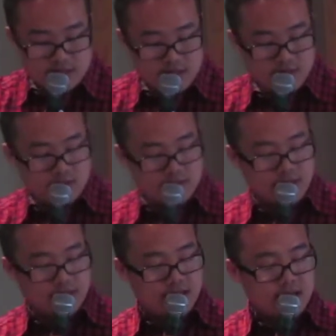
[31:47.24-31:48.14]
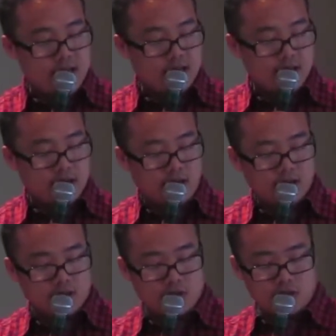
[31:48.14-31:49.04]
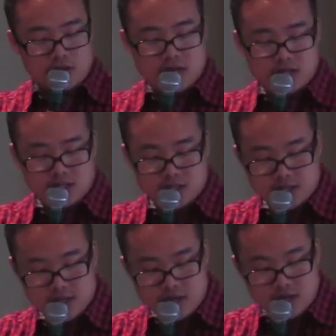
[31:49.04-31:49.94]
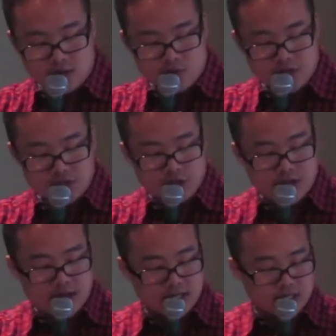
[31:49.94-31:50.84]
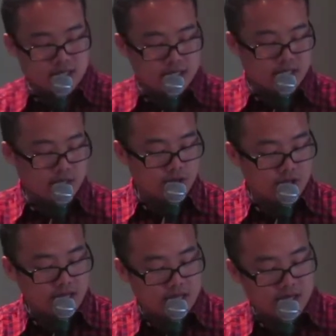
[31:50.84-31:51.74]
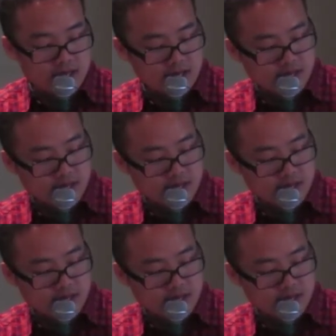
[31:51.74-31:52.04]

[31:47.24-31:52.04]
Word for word: to, to the dead, he calls those things which do not exist as though they did.